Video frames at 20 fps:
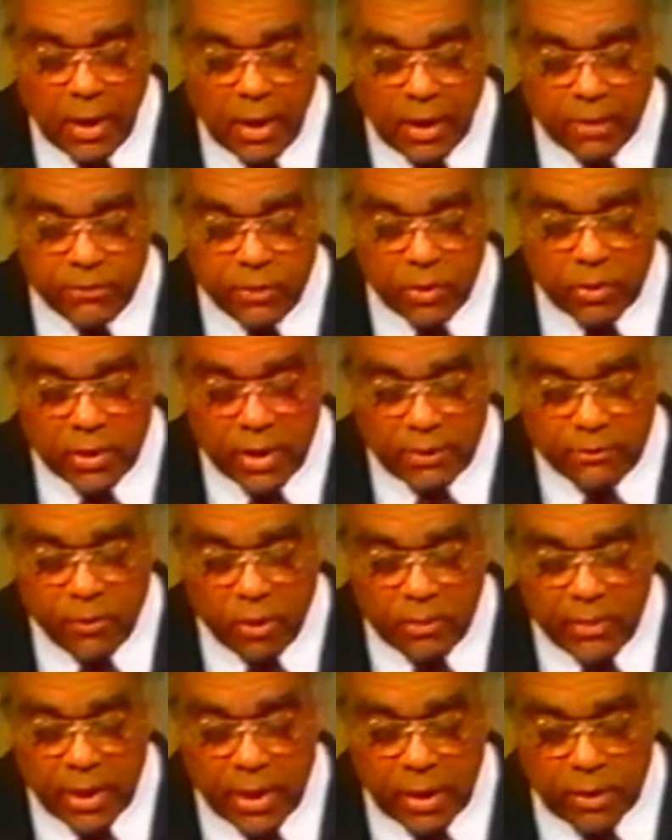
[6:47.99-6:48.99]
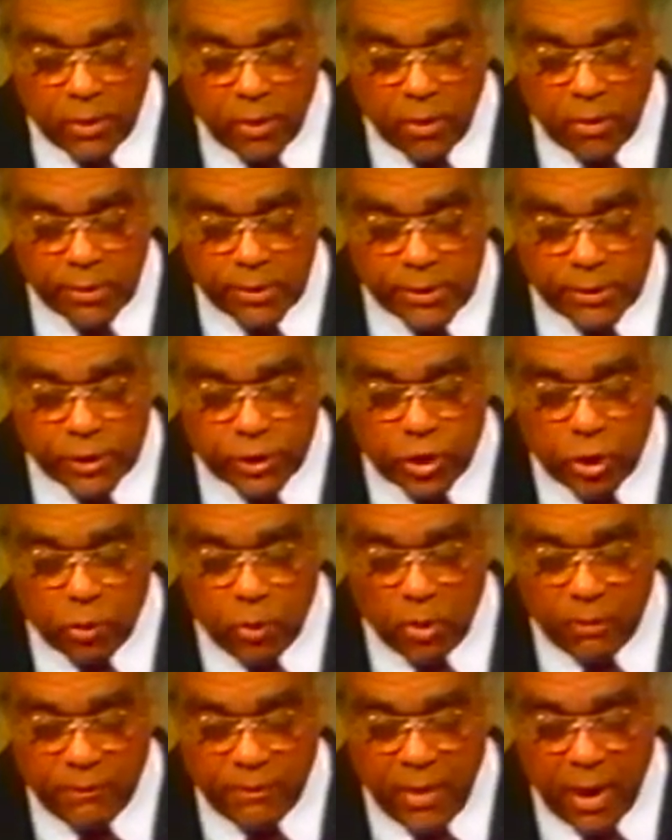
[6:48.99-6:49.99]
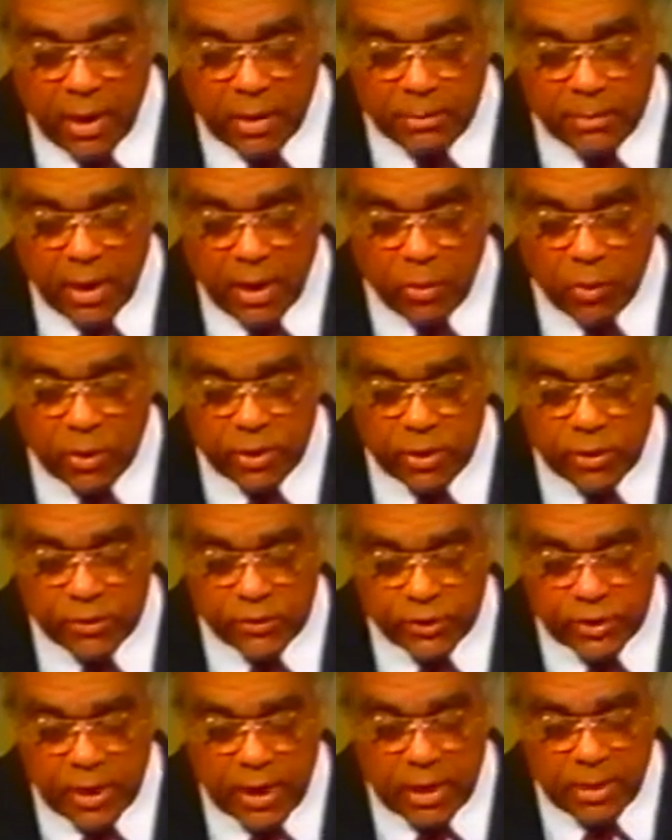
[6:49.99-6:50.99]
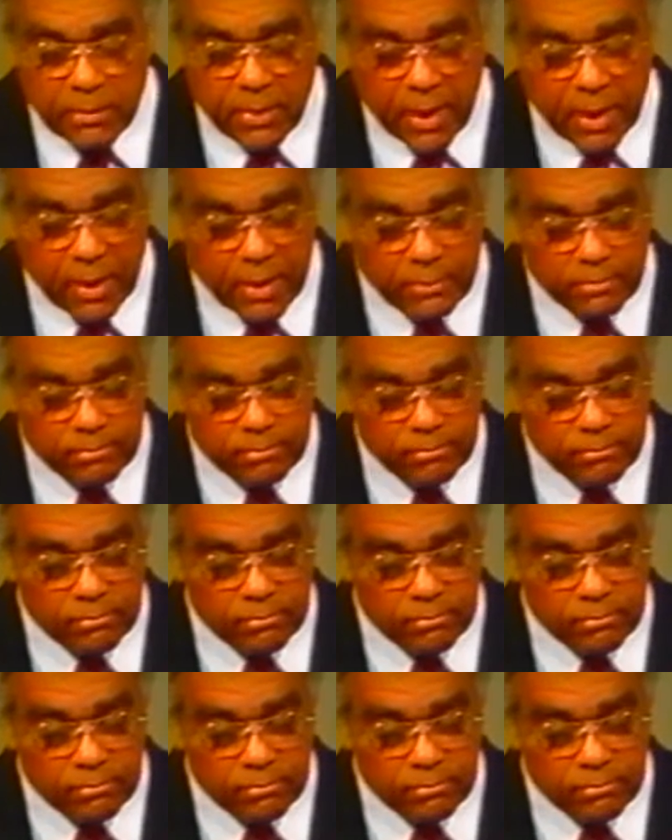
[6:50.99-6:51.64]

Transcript: If you look for me in earnest, you will find me when you seek me.